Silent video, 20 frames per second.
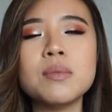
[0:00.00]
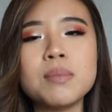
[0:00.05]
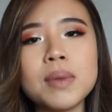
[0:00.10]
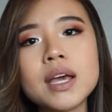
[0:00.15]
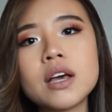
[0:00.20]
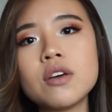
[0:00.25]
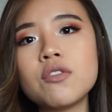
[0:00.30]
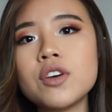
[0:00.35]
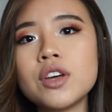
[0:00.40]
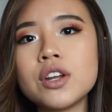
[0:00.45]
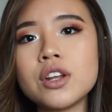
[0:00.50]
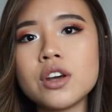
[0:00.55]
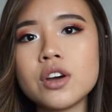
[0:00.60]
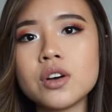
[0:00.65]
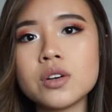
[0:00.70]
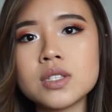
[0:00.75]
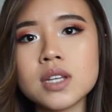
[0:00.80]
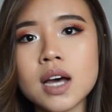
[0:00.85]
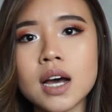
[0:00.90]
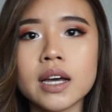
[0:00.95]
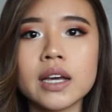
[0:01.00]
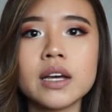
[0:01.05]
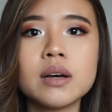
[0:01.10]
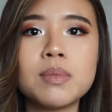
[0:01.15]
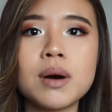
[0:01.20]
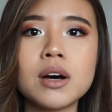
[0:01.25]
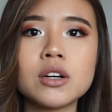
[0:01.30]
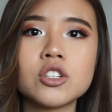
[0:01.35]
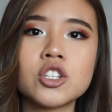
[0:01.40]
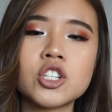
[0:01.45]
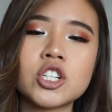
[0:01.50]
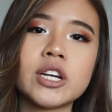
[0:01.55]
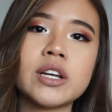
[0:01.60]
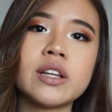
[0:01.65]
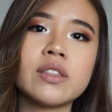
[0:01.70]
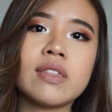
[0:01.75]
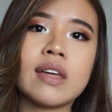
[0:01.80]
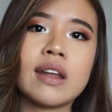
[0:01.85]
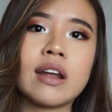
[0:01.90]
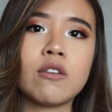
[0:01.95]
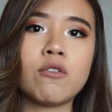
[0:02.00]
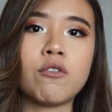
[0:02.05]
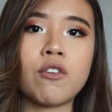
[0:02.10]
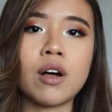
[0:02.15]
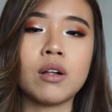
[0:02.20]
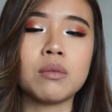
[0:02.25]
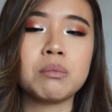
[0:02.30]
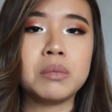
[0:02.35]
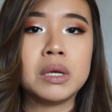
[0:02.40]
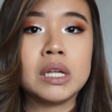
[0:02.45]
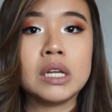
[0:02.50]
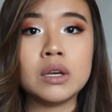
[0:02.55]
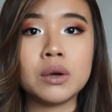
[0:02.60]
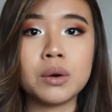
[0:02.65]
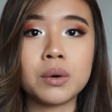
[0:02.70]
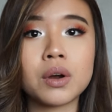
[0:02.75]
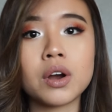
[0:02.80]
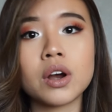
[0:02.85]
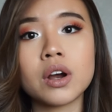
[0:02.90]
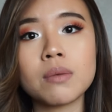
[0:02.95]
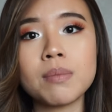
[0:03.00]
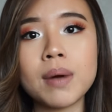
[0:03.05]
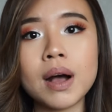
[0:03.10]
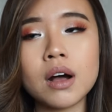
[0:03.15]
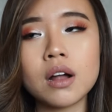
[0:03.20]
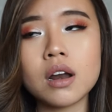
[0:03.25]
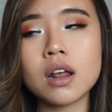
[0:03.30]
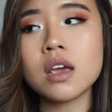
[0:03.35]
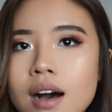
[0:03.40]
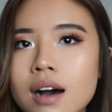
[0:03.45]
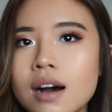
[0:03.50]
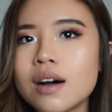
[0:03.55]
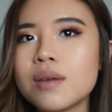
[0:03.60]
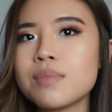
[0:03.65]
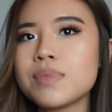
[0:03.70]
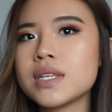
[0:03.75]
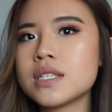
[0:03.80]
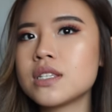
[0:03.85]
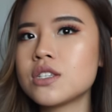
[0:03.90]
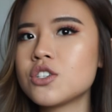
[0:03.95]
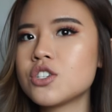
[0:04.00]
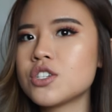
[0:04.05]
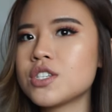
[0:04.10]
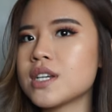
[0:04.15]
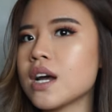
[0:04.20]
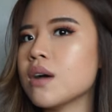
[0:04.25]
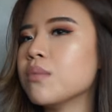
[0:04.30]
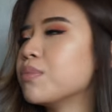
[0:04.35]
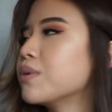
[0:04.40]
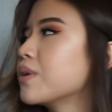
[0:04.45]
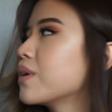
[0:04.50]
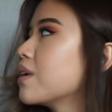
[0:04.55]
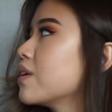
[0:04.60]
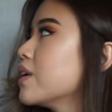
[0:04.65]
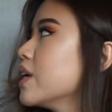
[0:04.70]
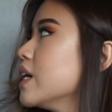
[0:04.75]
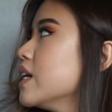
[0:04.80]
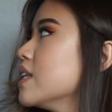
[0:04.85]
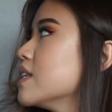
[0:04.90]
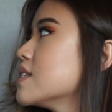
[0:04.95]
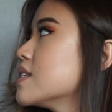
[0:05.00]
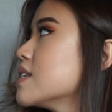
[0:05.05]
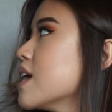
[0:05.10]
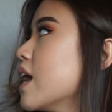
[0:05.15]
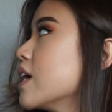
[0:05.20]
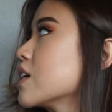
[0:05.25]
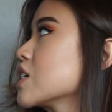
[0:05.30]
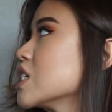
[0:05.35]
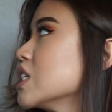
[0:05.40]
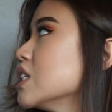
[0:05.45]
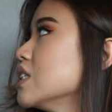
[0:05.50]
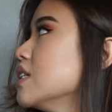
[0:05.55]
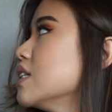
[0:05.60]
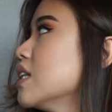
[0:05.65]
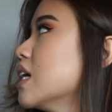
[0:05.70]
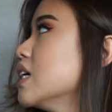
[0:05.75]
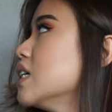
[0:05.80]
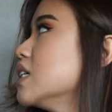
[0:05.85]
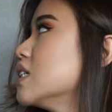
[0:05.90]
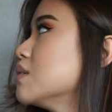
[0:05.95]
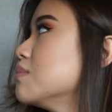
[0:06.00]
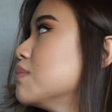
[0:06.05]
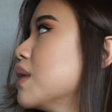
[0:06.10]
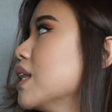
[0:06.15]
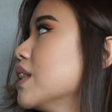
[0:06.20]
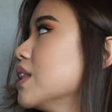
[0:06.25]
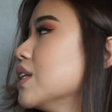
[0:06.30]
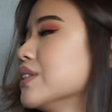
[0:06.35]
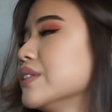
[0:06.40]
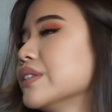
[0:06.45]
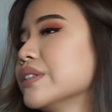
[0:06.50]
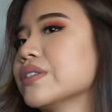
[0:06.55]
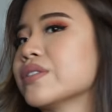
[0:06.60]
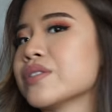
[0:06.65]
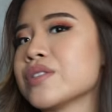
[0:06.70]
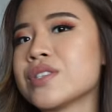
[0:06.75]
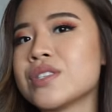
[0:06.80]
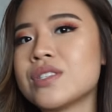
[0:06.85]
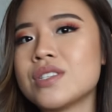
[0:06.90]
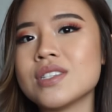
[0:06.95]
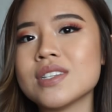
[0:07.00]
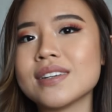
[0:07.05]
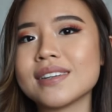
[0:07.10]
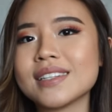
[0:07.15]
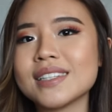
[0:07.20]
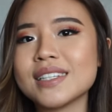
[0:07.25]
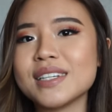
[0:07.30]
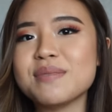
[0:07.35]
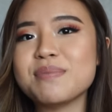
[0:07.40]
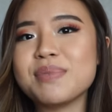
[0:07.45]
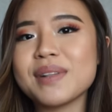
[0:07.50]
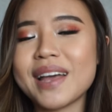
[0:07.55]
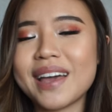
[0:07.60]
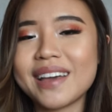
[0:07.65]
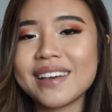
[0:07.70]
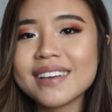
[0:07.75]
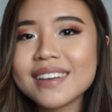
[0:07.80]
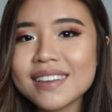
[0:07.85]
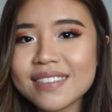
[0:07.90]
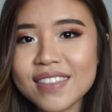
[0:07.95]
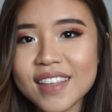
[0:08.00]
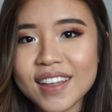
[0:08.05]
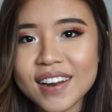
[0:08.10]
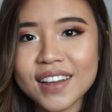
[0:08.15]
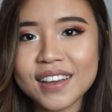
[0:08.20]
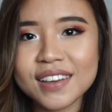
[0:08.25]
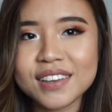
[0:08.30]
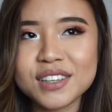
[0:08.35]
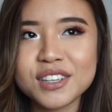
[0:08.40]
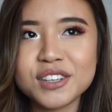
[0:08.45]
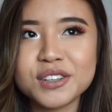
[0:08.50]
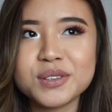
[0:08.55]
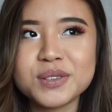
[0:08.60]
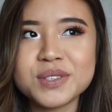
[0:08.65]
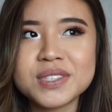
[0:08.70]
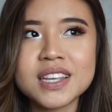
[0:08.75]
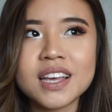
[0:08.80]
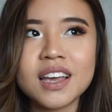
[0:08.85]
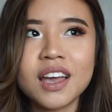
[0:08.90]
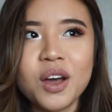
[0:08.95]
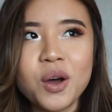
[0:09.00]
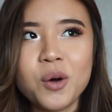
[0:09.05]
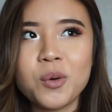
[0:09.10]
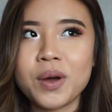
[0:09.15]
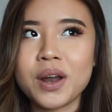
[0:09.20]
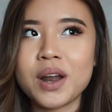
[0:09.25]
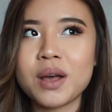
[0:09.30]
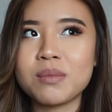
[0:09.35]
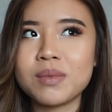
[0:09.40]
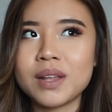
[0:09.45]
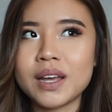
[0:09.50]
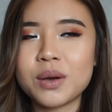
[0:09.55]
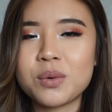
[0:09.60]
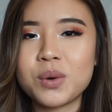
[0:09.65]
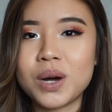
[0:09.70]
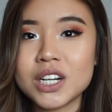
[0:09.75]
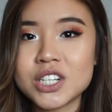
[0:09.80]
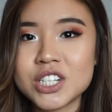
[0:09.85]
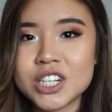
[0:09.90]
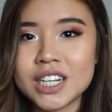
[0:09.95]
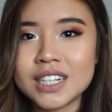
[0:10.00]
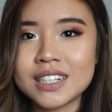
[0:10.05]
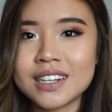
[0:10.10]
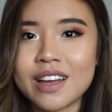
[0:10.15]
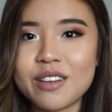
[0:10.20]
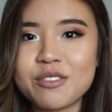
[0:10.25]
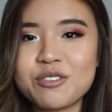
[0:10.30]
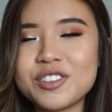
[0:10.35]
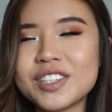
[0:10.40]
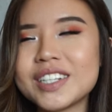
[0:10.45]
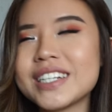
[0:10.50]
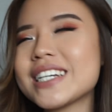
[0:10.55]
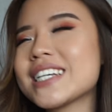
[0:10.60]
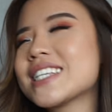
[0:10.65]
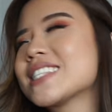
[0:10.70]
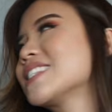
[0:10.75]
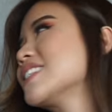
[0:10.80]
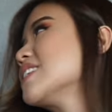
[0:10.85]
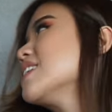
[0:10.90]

make a video talking about shit that I felt mediocre about. This is just temporary. This is actually like my little snuggly blanket that I use when I'm like watching Netflix.